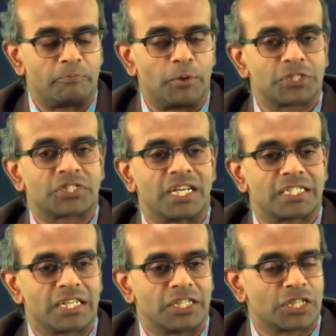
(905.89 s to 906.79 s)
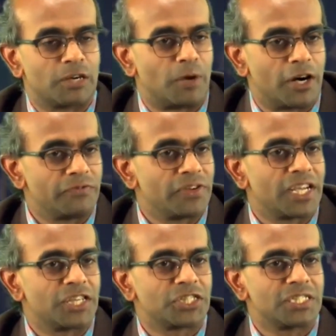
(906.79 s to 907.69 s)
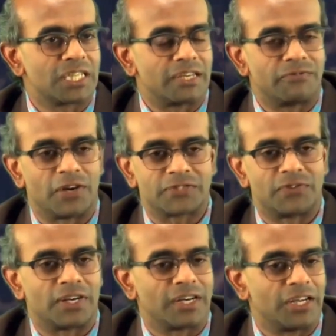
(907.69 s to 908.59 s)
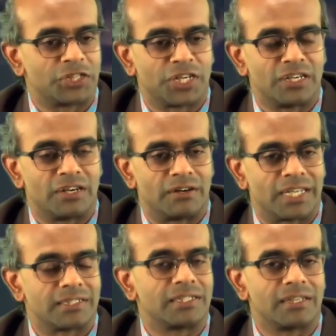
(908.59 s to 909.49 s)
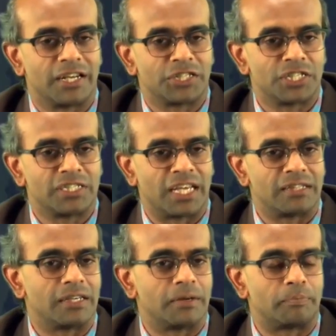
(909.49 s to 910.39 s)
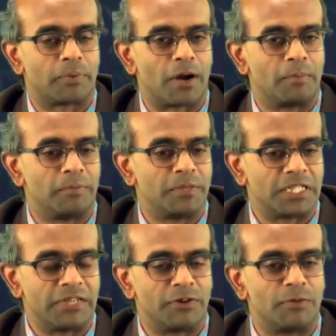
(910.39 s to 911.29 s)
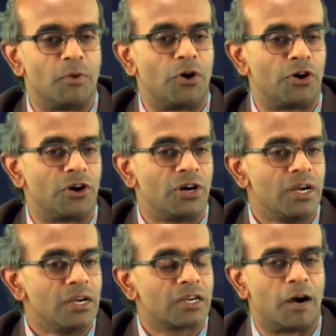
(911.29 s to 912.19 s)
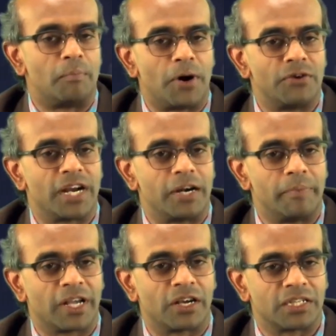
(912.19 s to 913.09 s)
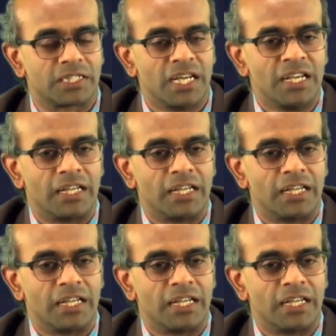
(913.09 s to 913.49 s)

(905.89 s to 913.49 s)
post-translational modifications like phosphorylation or acetylation, then the problem is even more compounded, because